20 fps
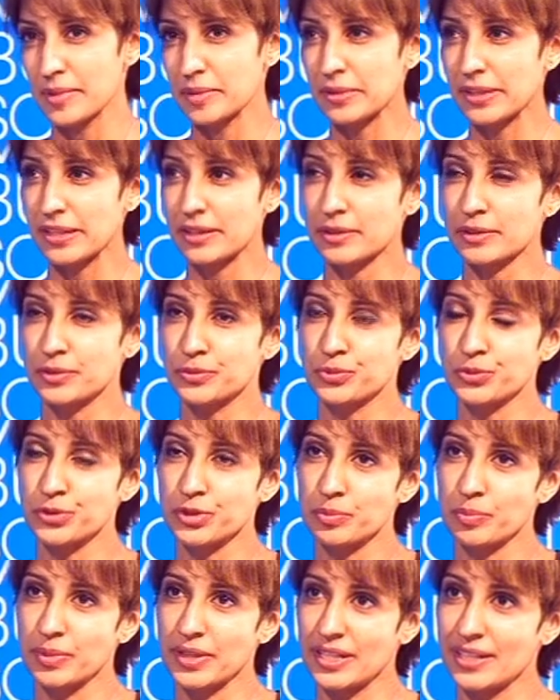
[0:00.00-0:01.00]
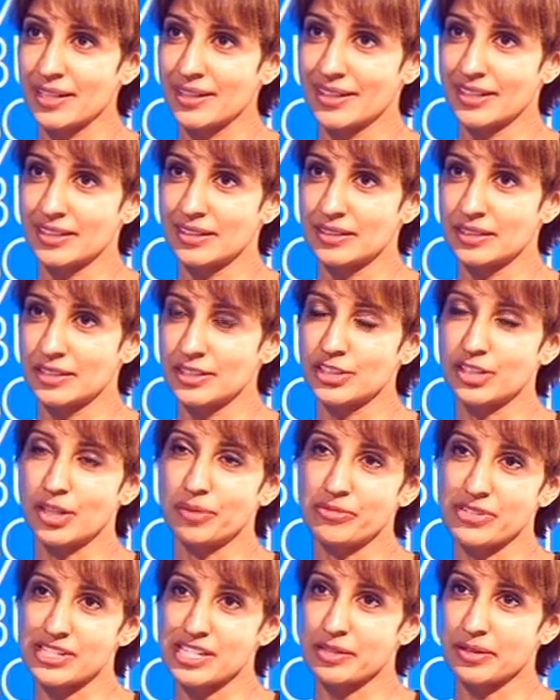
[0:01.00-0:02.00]
mean, it would be, you know,
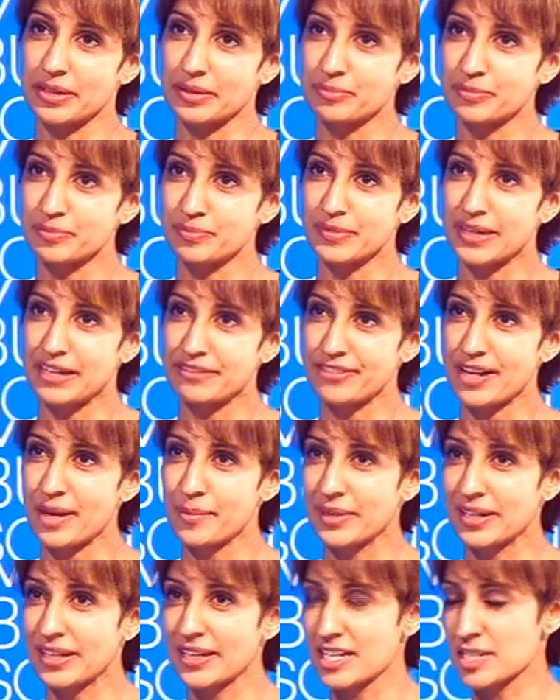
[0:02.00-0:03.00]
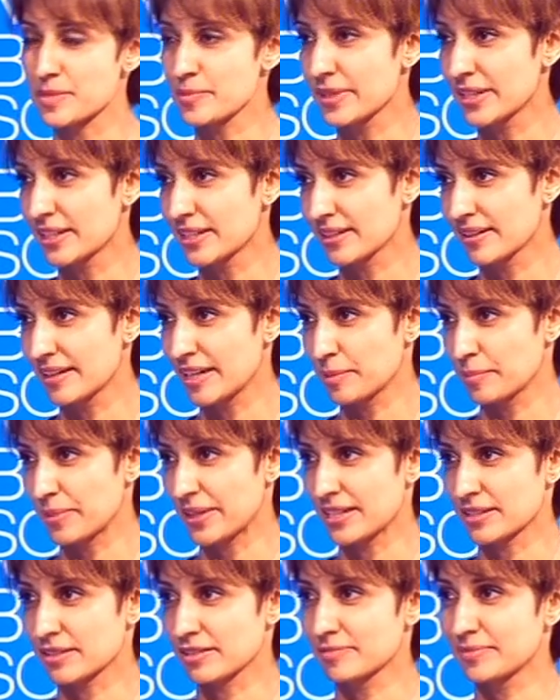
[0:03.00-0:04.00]
obviously my family has been a great
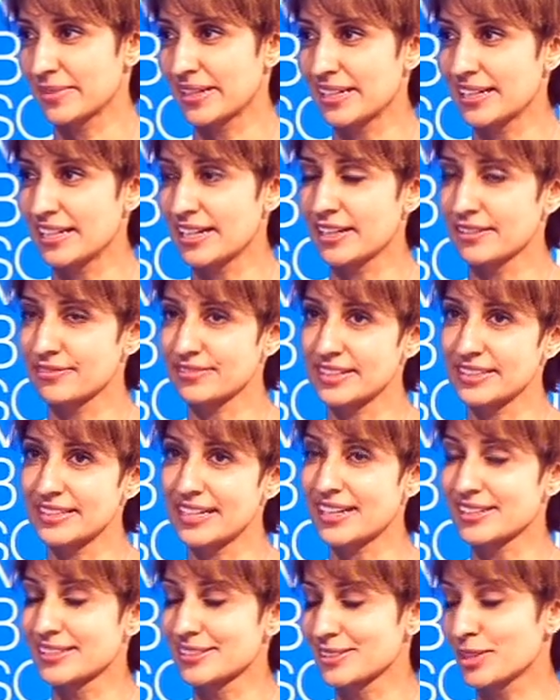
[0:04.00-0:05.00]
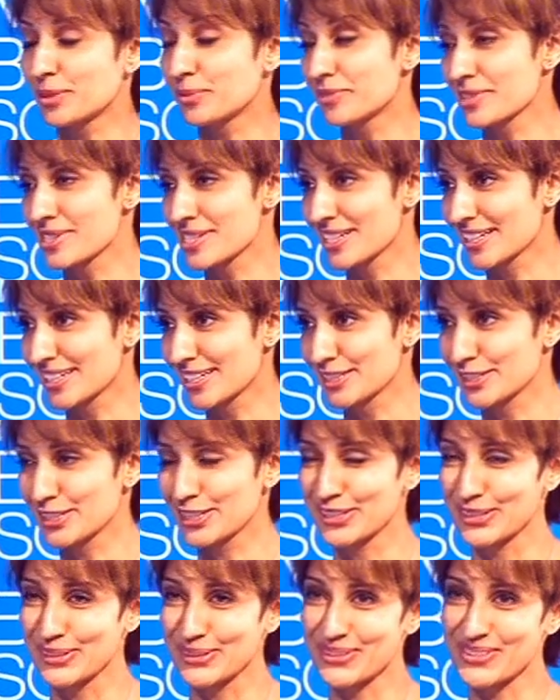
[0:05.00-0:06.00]
part of my life, and that obviously
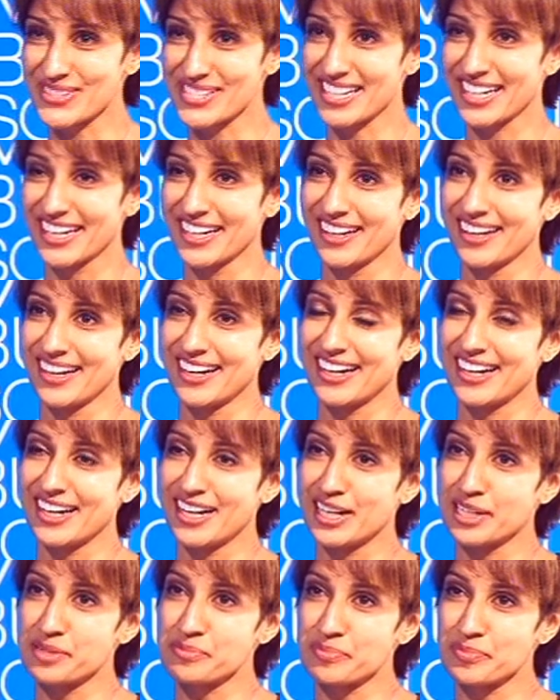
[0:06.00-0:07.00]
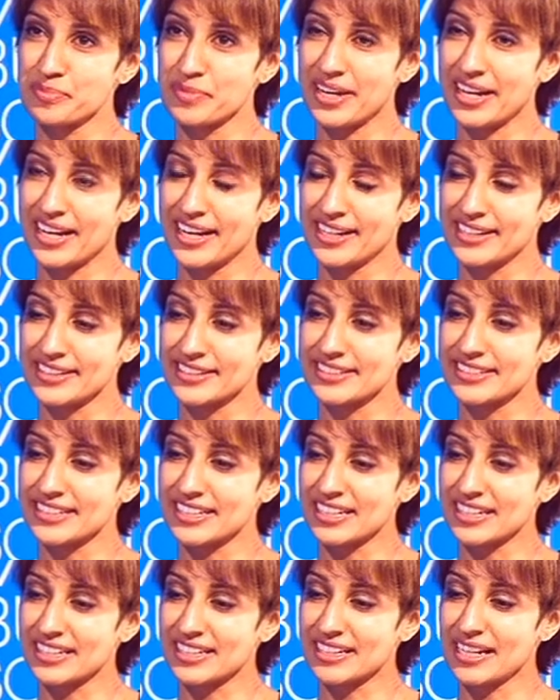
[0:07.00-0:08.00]
continues. And
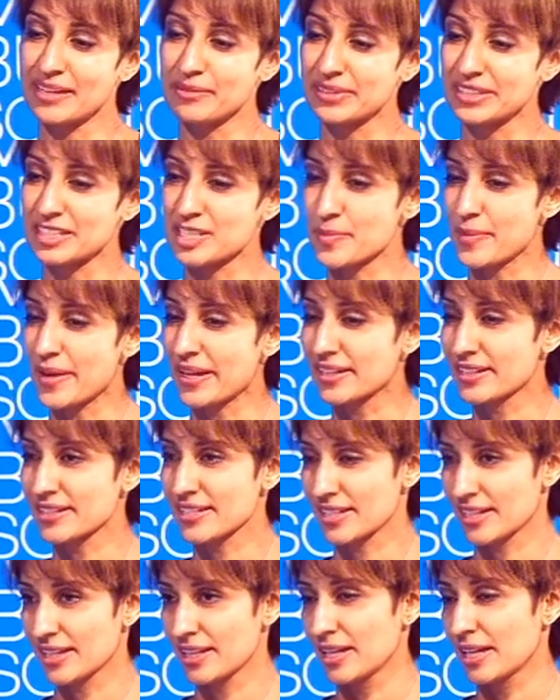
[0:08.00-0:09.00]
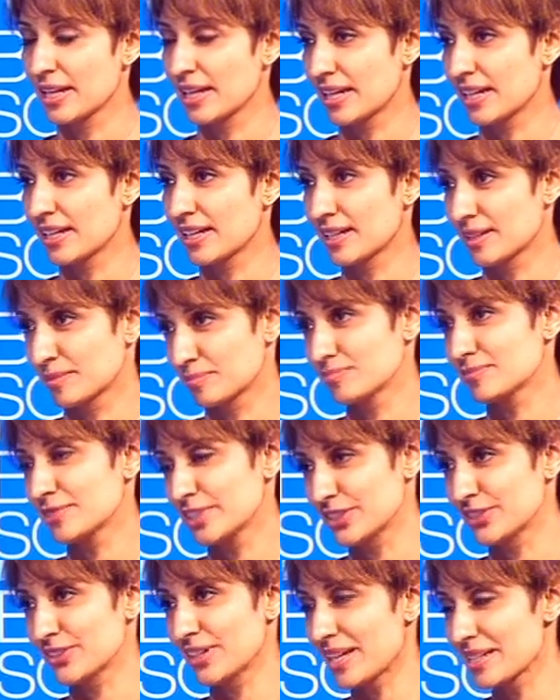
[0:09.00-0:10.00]
I will spend,
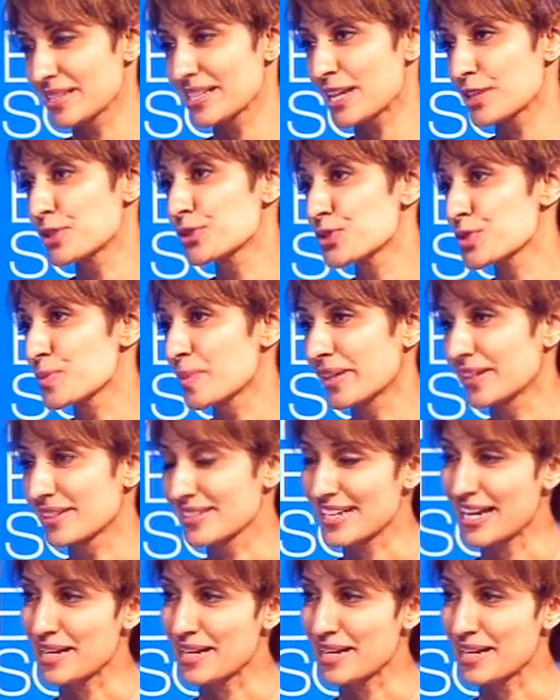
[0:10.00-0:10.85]
you know, I do spend